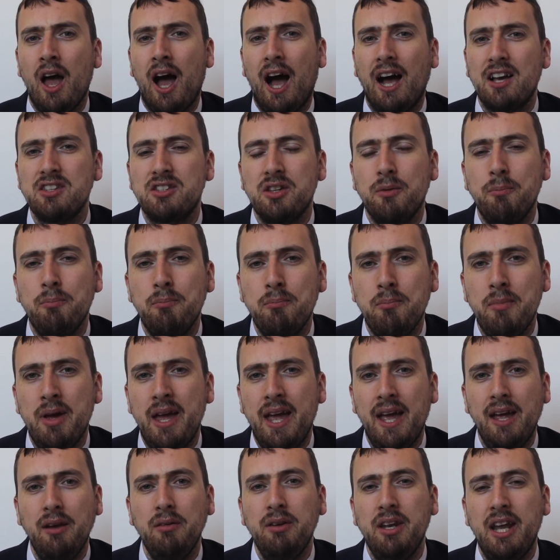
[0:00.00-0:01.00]
As the
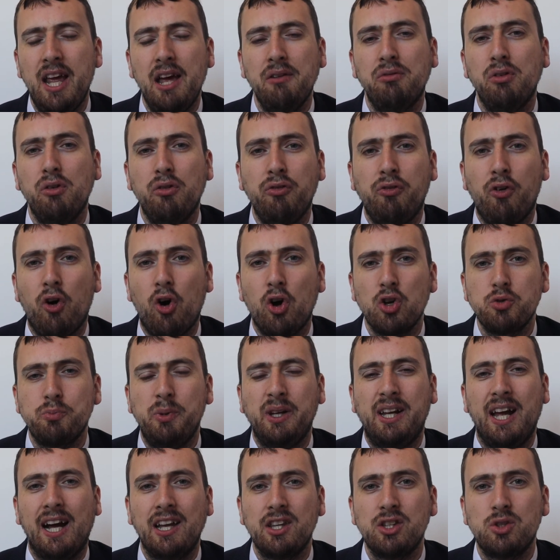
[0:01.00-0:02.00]
main naval force
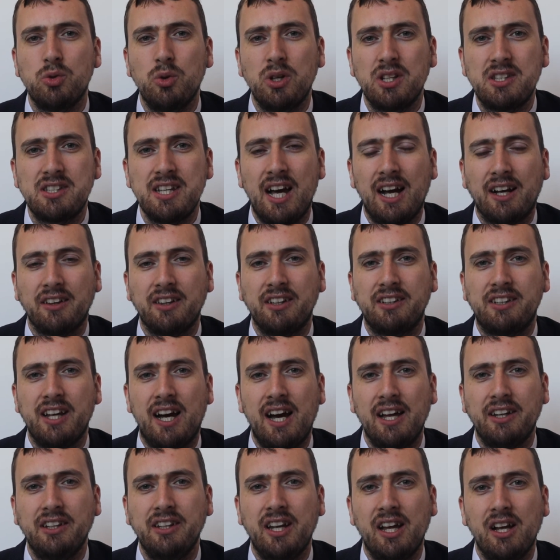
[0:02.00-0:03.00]
began to attack the
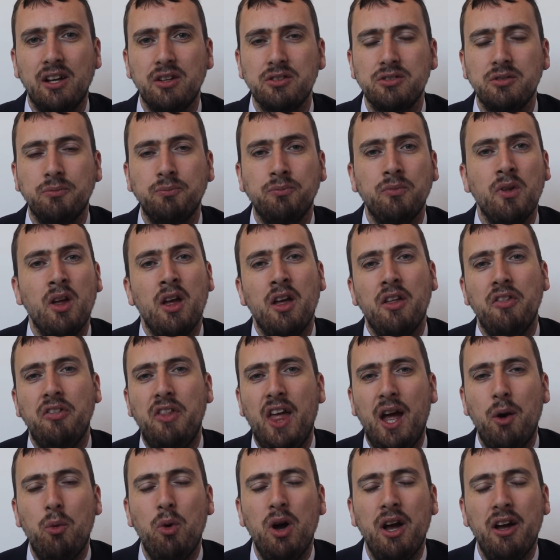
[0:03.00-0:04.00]
Dardanelles,
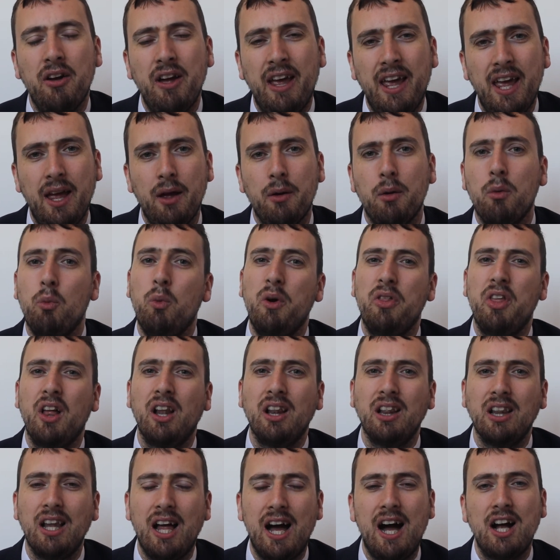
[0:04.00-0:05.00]
they were hit with a
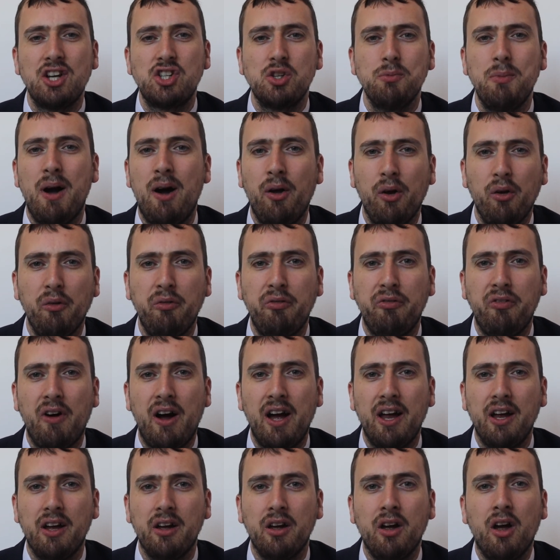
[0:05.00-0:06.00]
large amount of
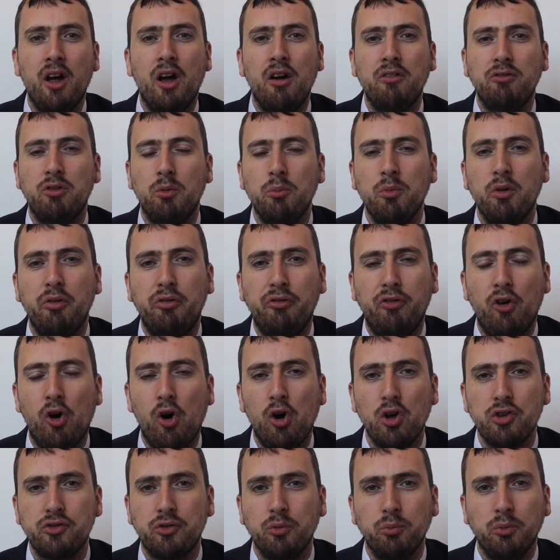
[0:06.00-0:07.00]
fire from the
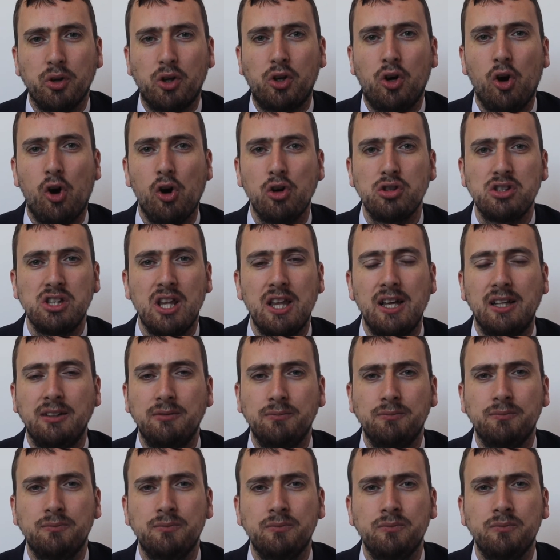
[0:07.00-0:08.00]
forts from the coastline.
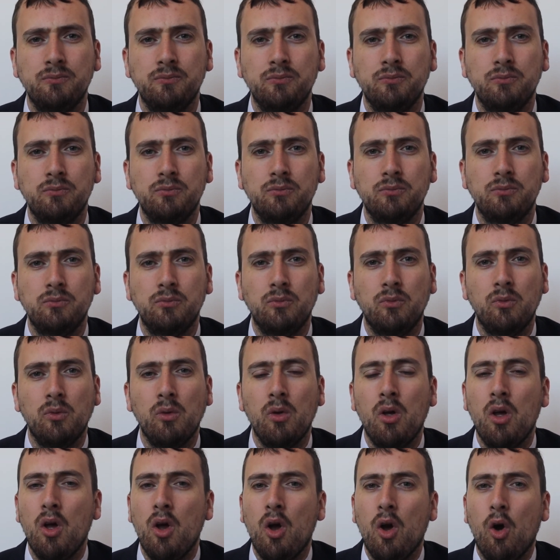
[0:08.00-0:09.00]

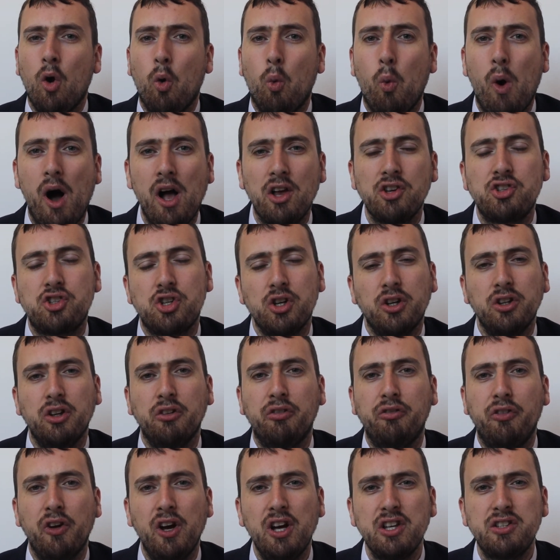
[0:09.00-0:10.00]
Whilst during the
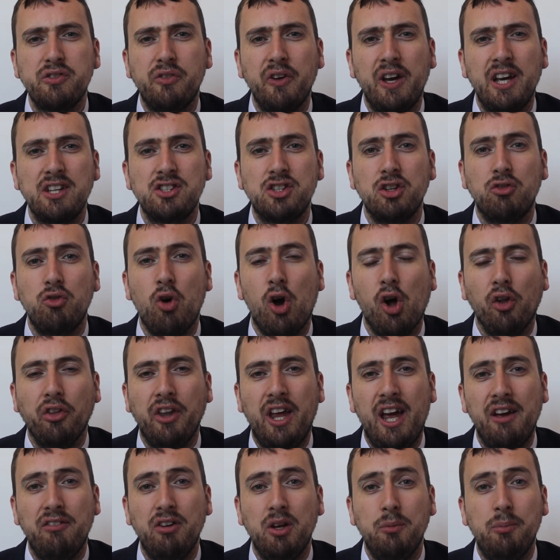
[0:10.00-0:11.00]
first phase the Royal
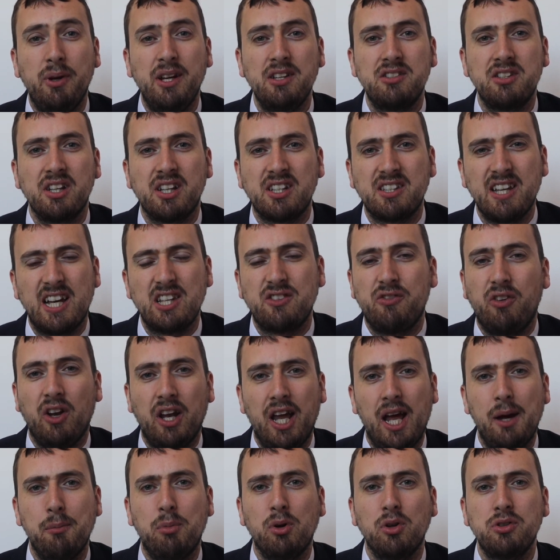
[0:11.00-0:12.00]
Navy had been successfully
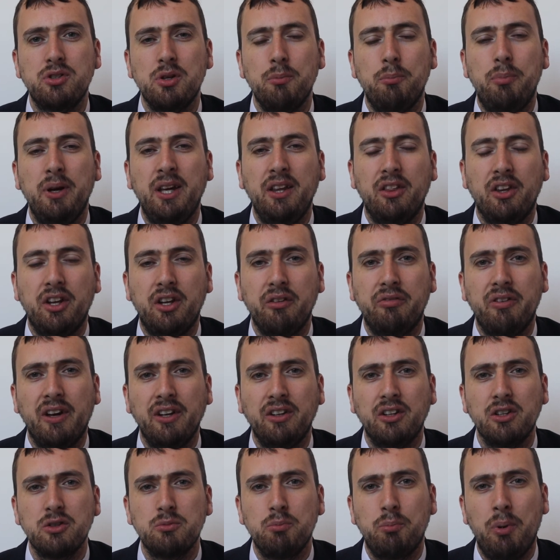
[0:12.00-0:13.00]
able to beat the
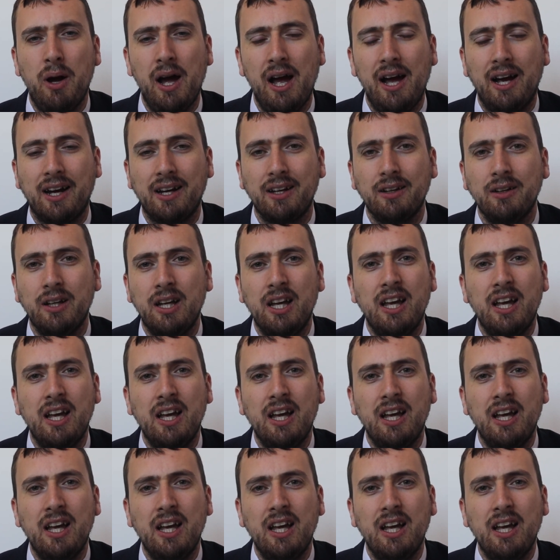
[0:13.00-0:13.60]
defenders back,